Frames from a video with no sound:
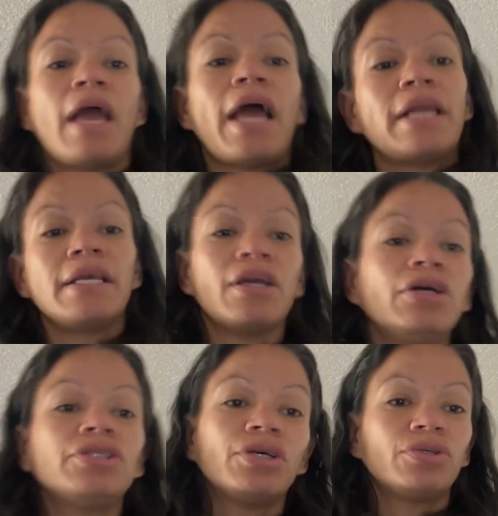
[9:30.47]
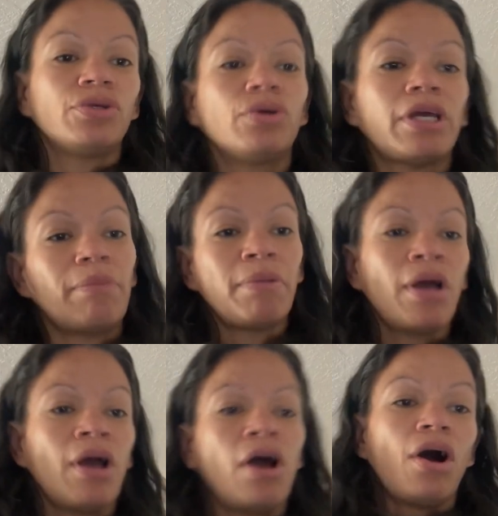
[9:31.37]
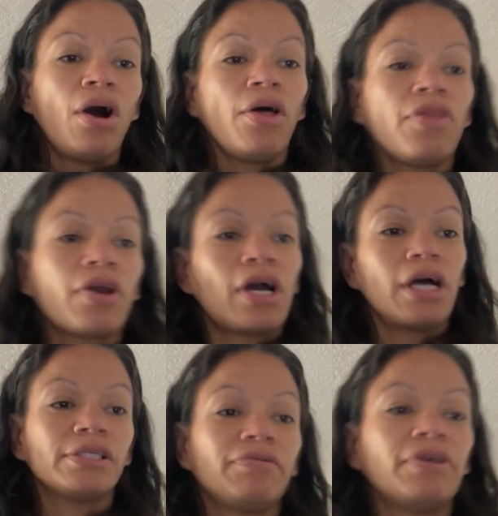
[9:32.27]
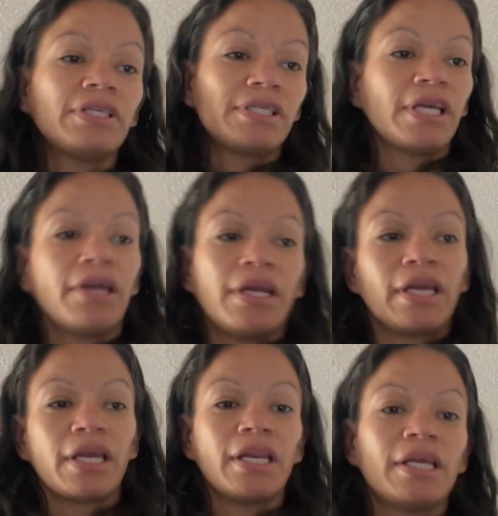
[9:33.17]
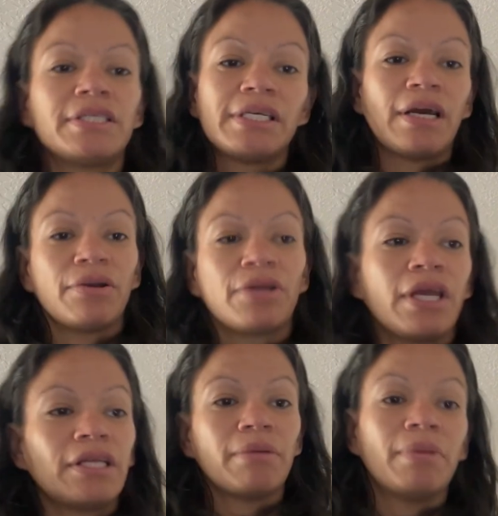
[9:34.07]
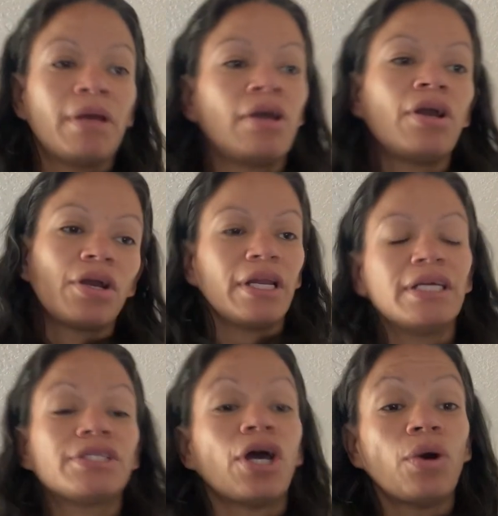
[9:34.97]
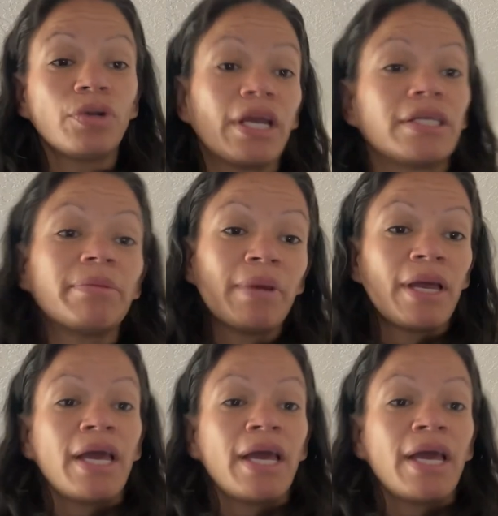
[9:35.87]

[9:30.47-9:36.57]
And he also told him all the cause of his tarrying in his in his own kingdom,